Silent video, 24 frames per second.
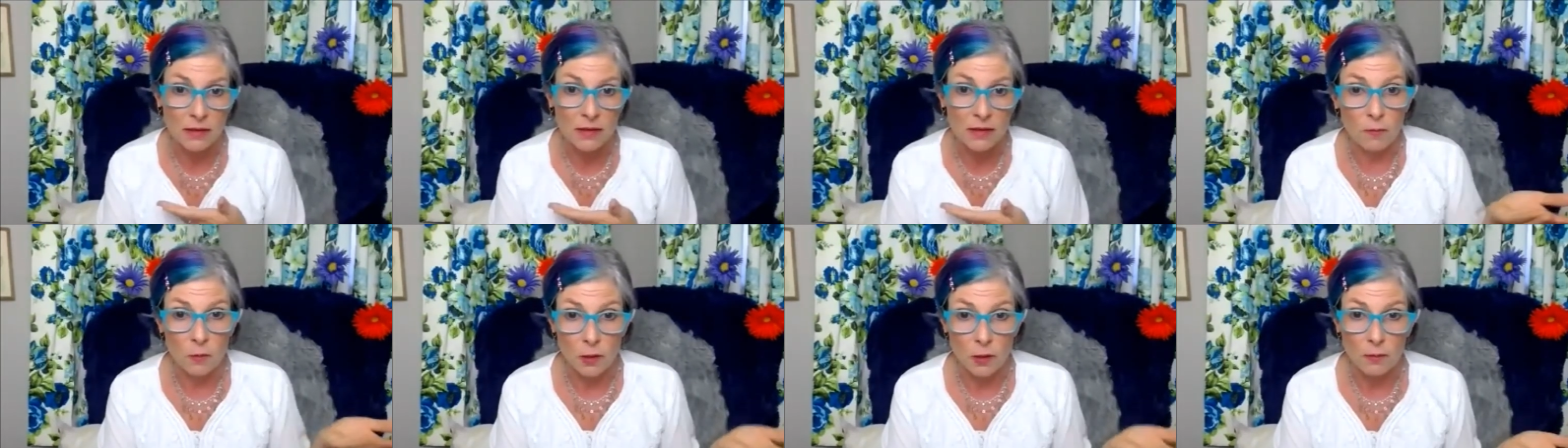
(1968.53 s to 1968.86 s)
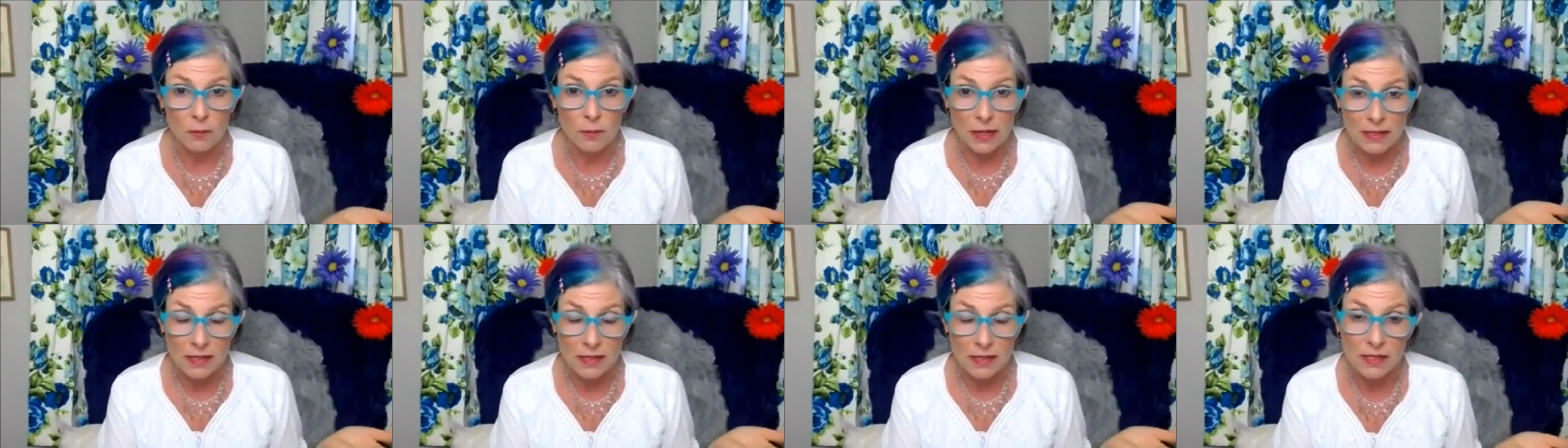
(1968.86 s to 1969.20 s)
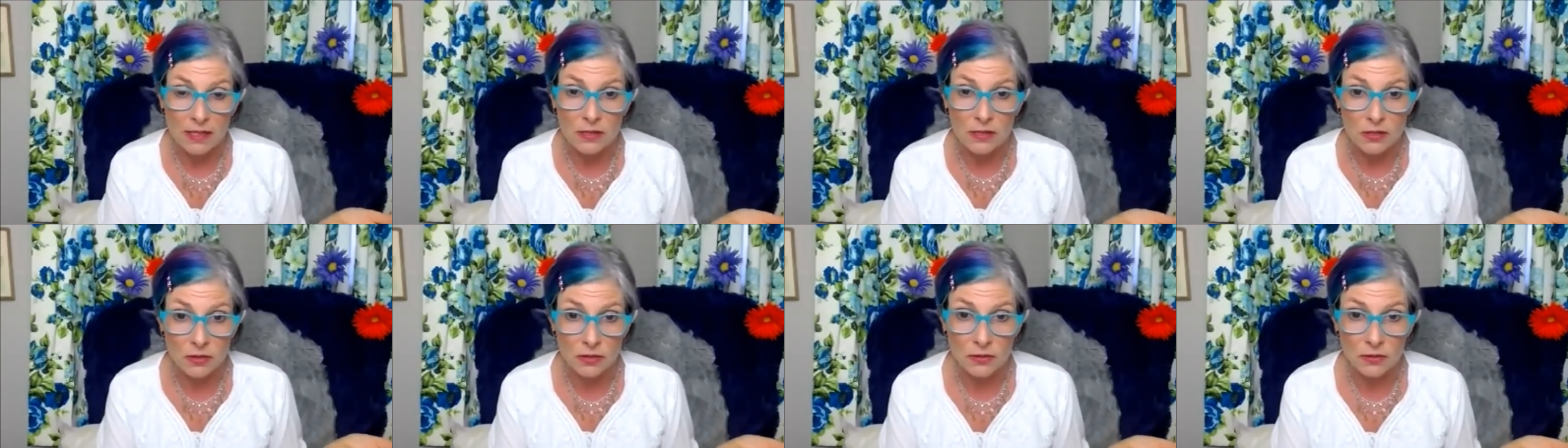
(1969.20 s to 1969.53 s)
one of my
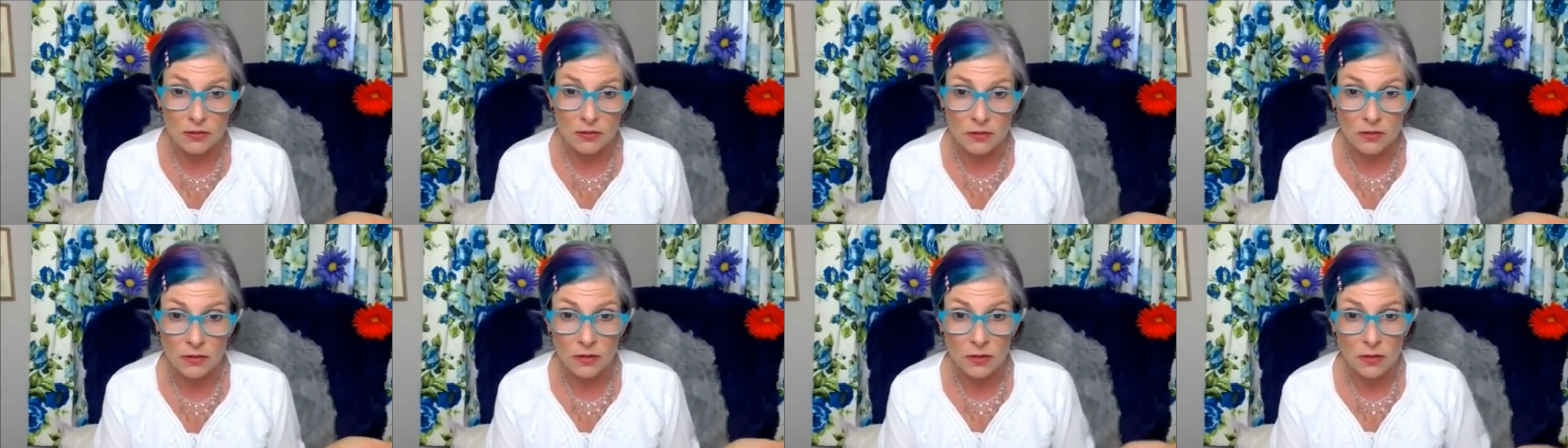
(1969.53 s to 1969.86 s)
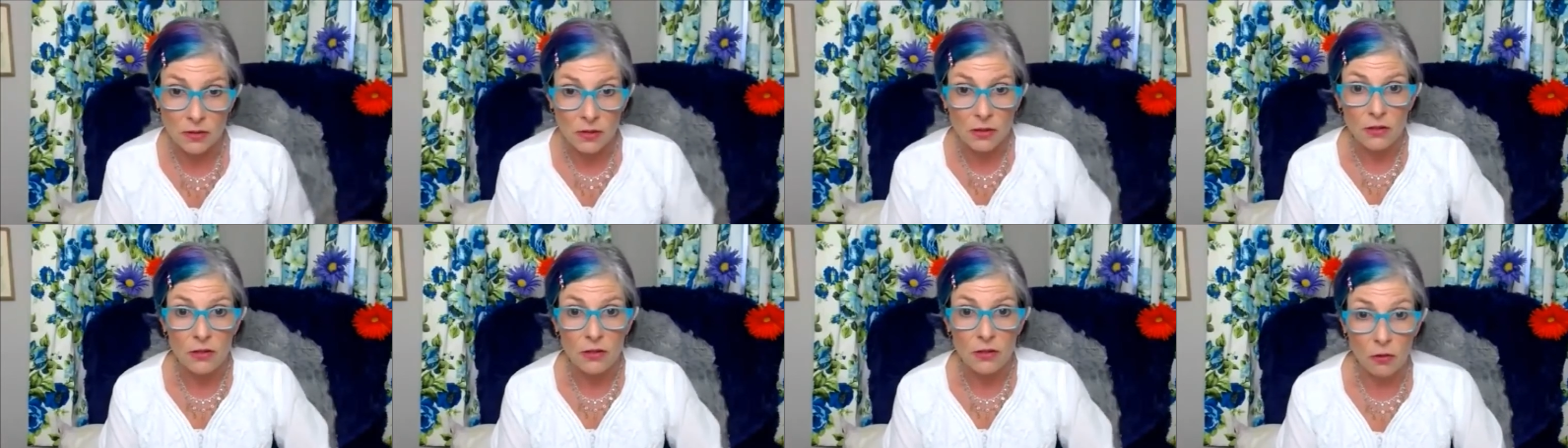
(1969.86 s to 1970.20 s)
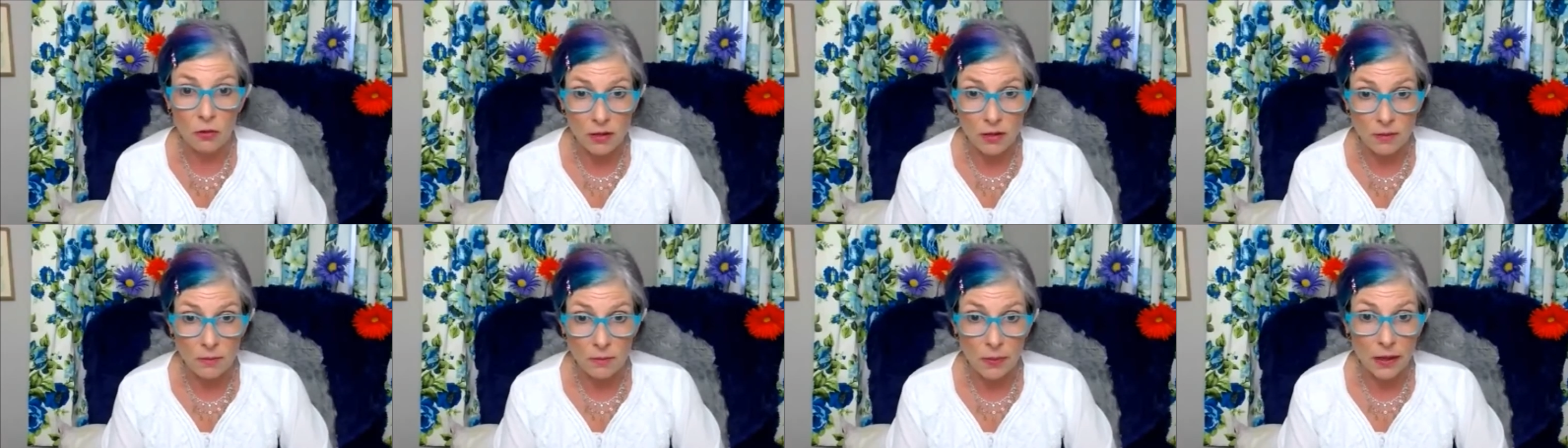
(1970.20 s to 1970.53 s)
teachers
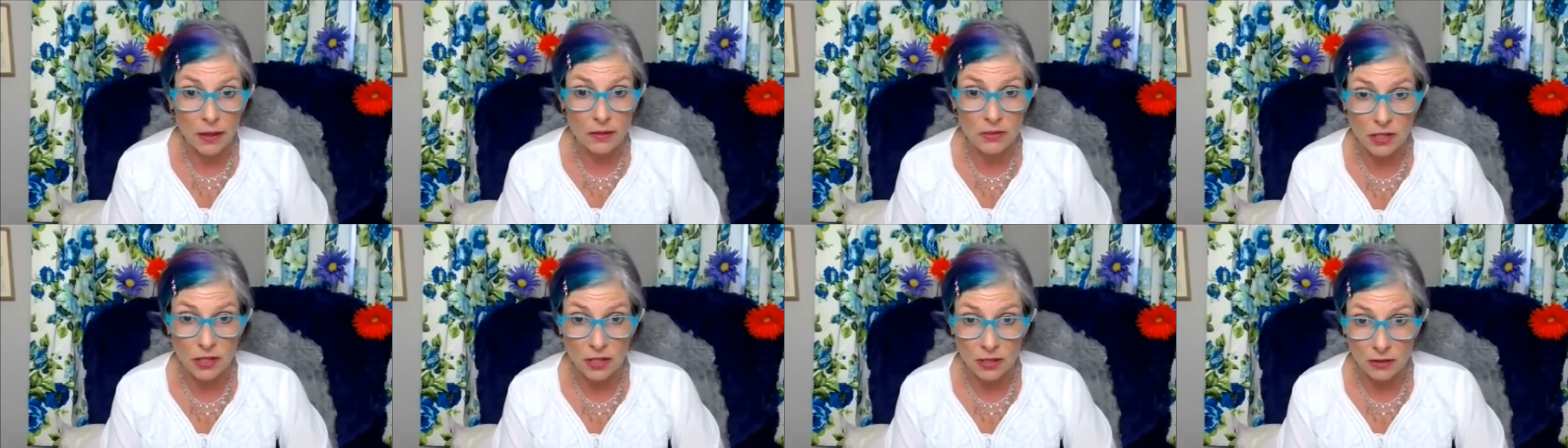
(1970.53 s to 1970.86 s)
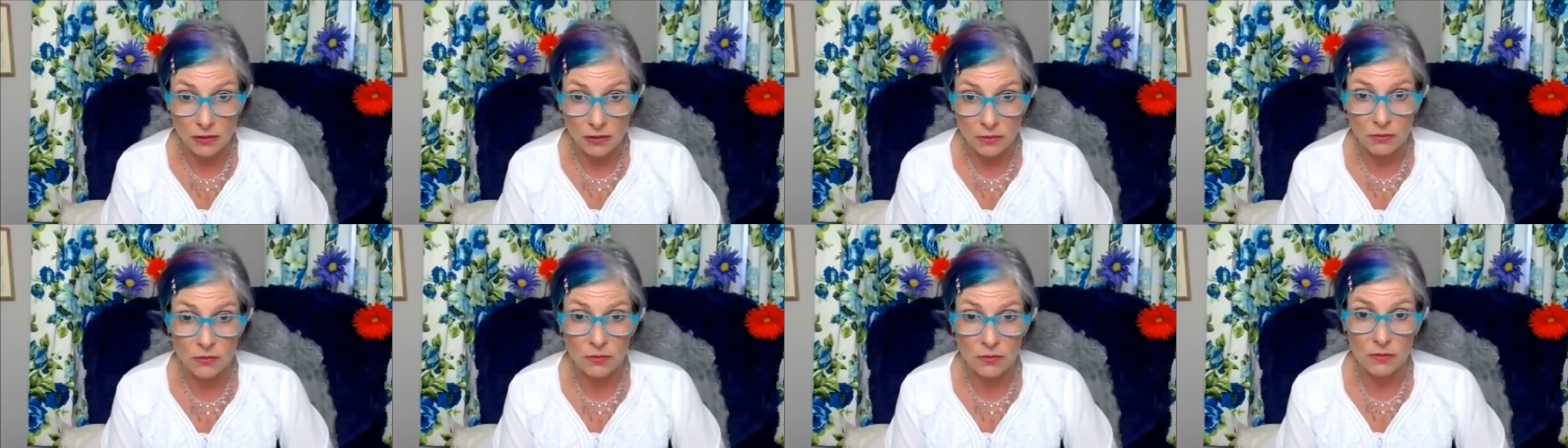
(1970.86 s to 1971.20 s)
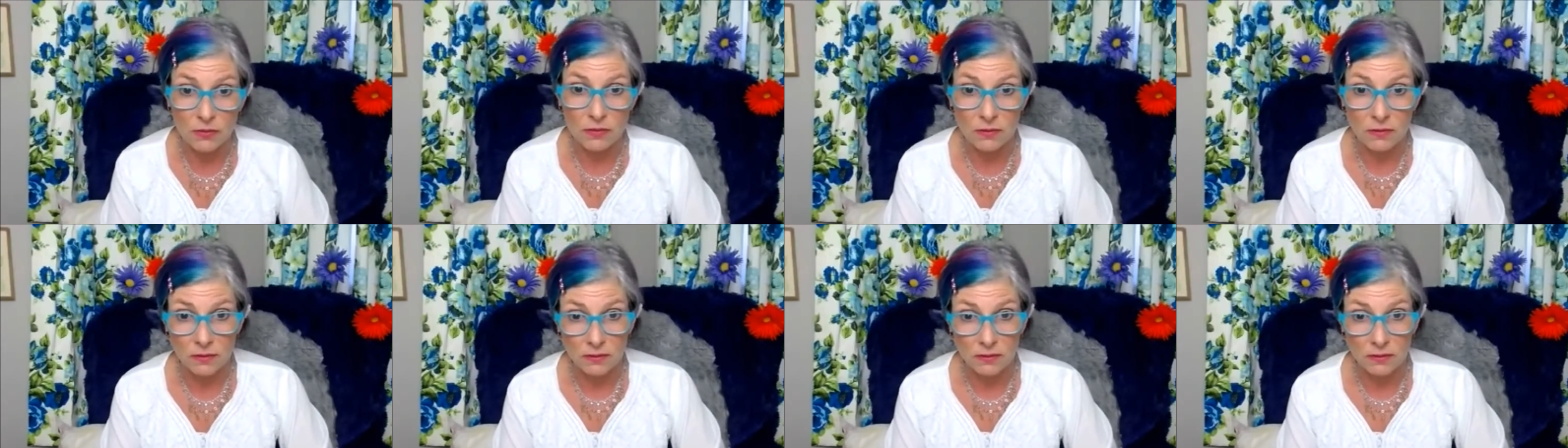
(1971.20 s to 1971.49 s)
yogi bhajan who's